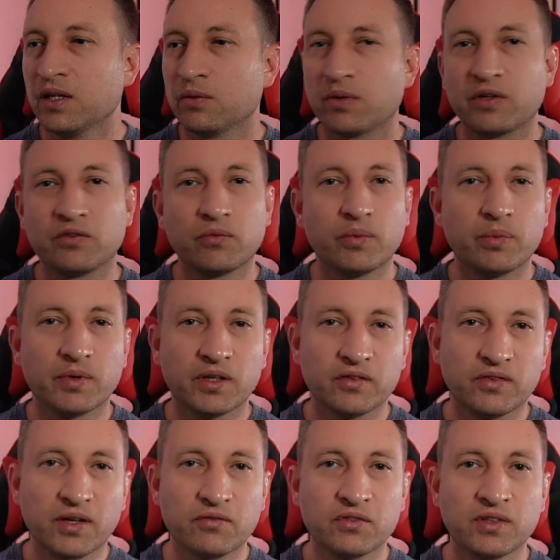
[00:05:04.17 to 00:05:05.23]
Whereas if you put it
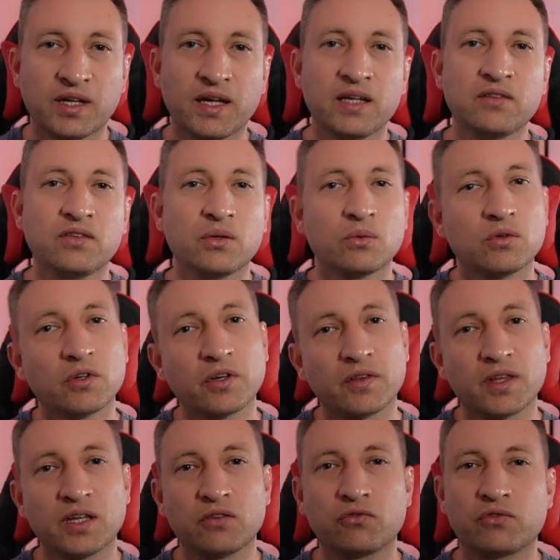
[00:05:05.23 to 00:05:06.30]
7 days, it would look at
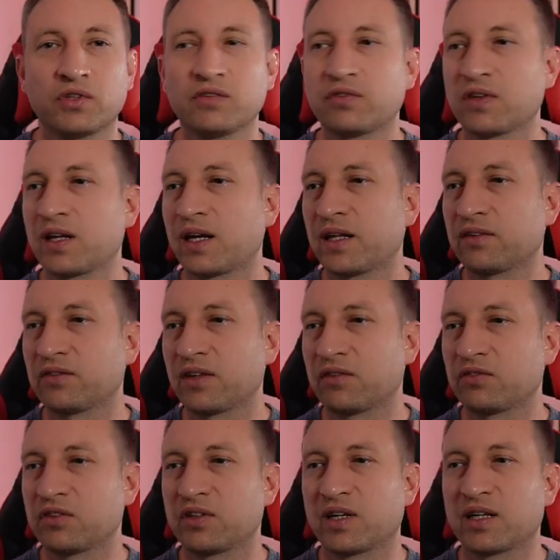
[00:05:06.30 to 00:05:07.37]
the history for the last
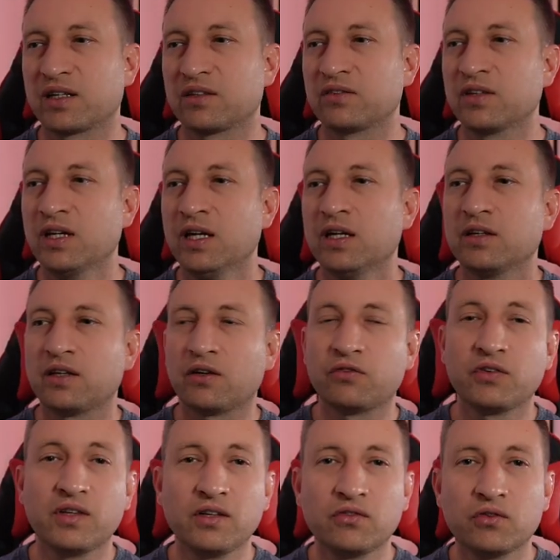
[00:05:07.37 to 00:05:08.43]
7 days. Now,
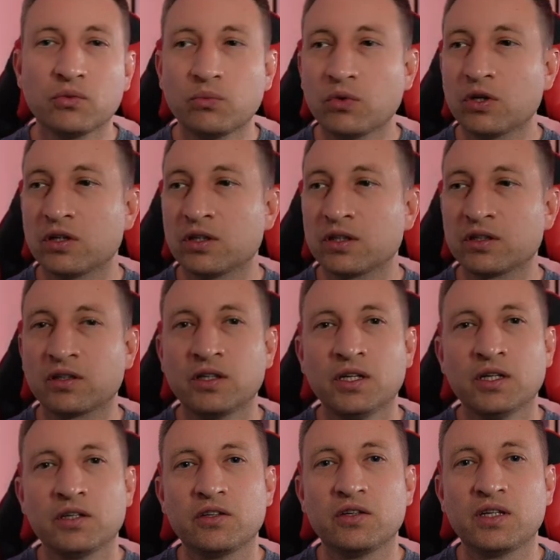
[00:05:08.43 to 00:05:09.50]
for this to work,
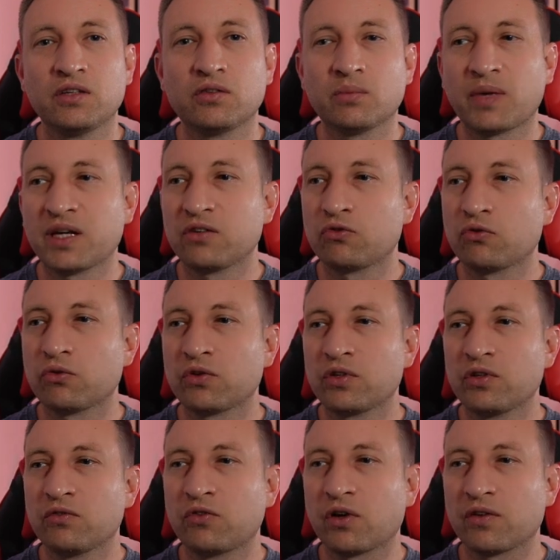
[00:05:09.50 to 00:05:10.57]
you need to make sure that
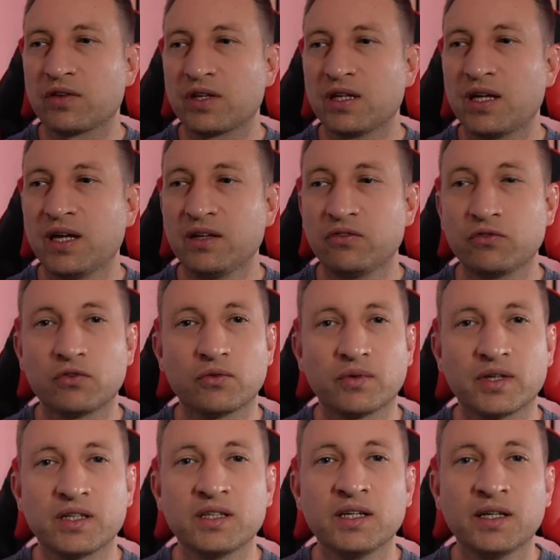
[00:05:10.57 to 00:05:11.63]
you've got the
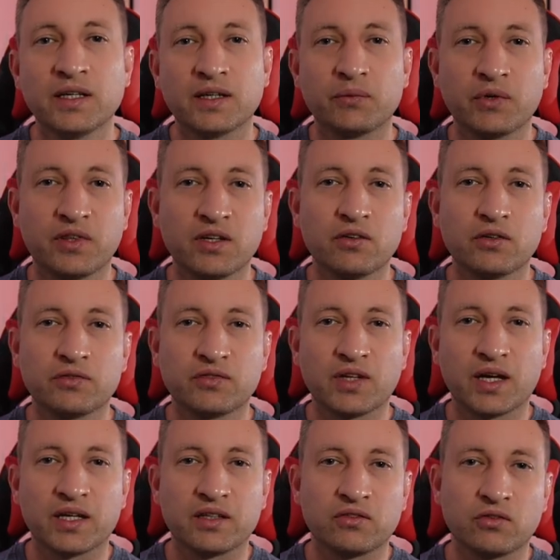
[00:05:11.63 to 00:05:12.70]
history with enough
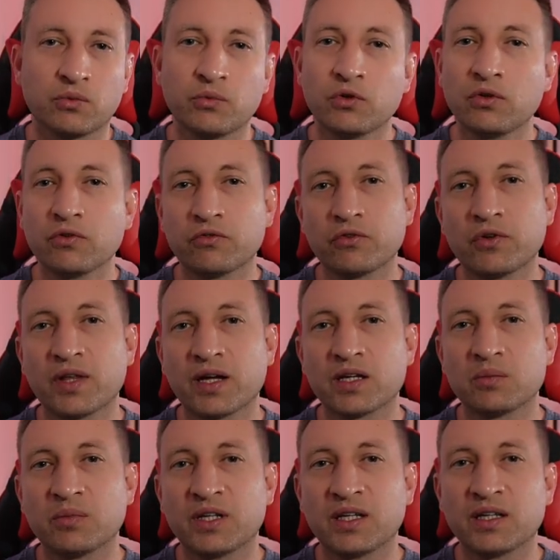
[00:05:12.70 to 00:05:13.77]
days. So we'll look through that in
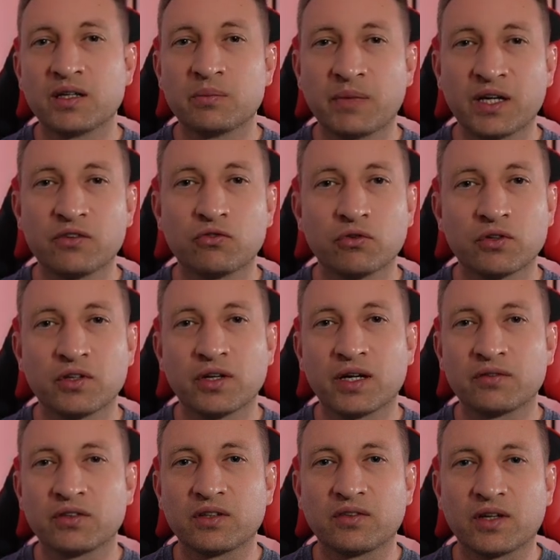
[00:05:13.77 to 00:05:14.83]
a minute and make sure that you
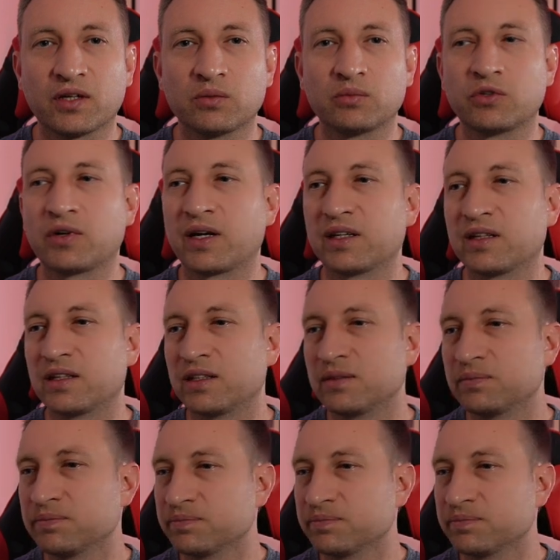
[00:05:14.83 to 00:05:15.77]
have it set up correctly.